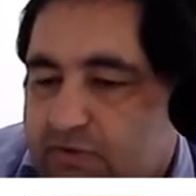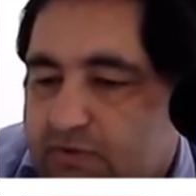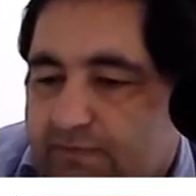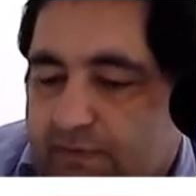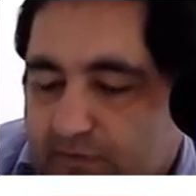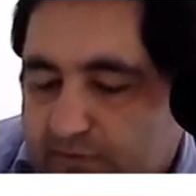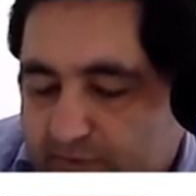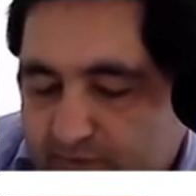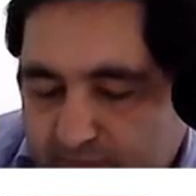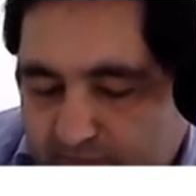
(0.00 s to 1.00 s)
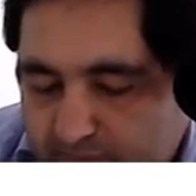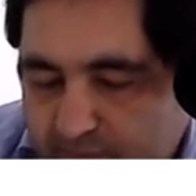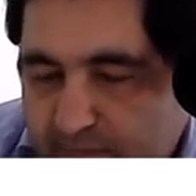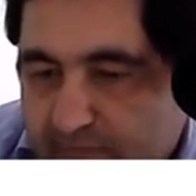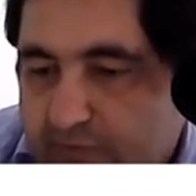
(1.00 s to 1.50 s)
volt
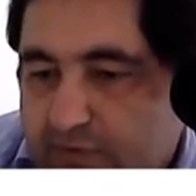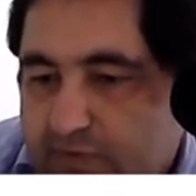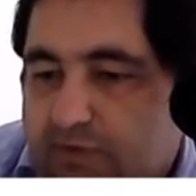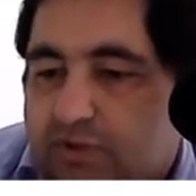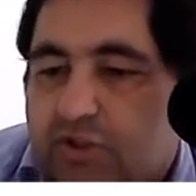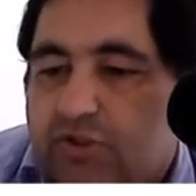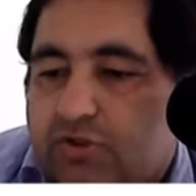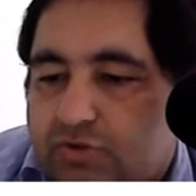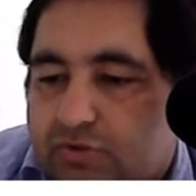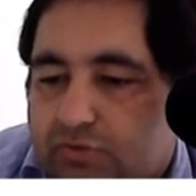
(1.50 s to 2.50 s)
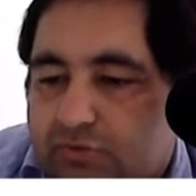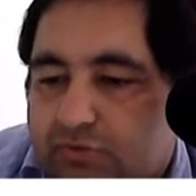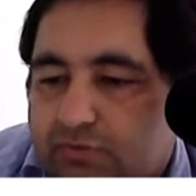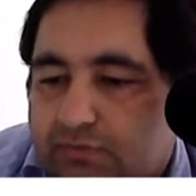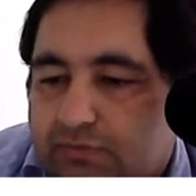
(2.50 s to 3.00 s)
to